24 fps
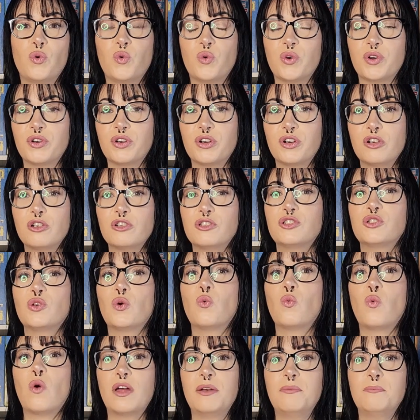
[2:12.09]
order so
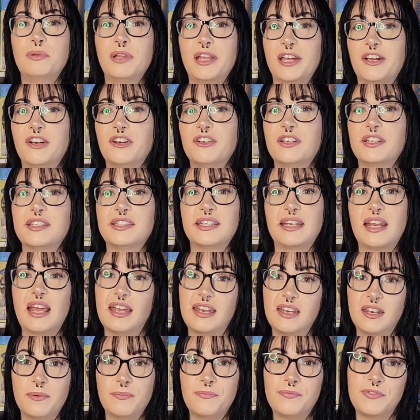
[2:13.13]
one player doesn't
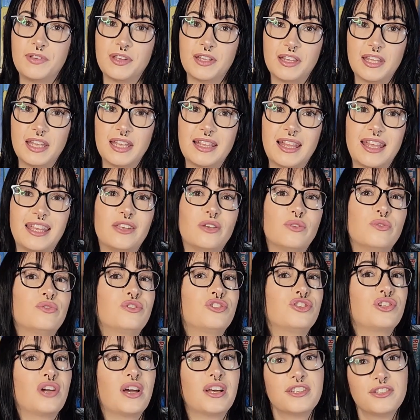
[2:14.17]
end up feeling like you
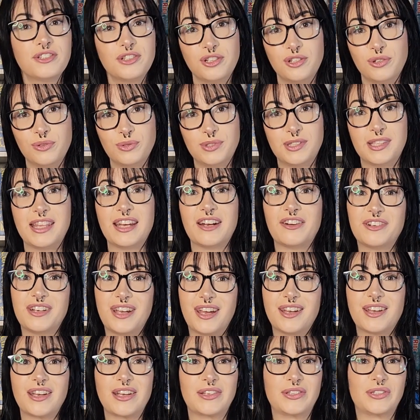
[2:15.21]
just used their
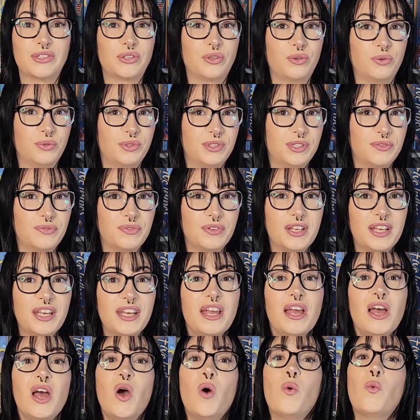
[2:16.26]
deck
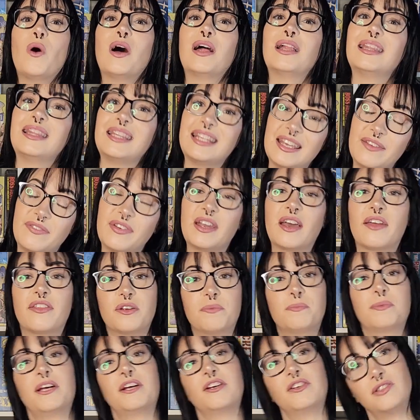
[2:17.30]
exclusively while leaving
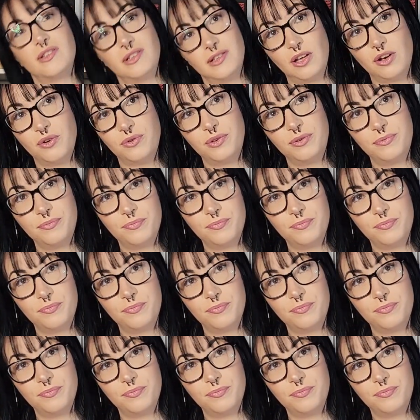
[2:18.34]
other players alone.